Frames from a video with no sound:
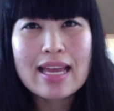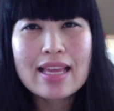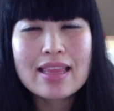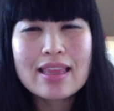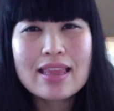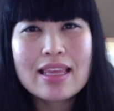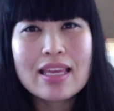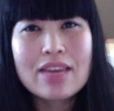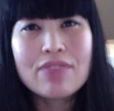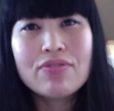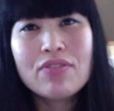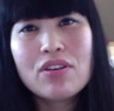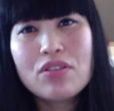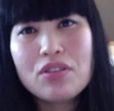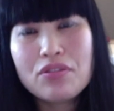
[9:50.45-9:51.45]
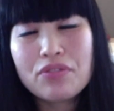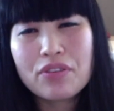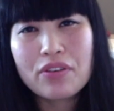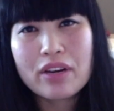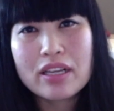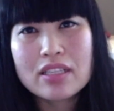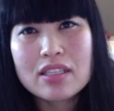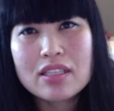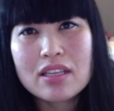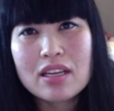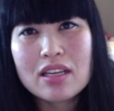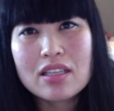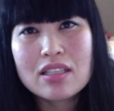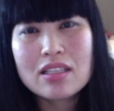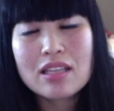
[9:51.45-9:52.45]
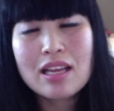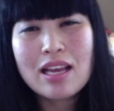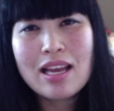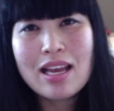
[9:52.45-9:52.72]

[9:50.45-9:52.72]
and the phonophoresis.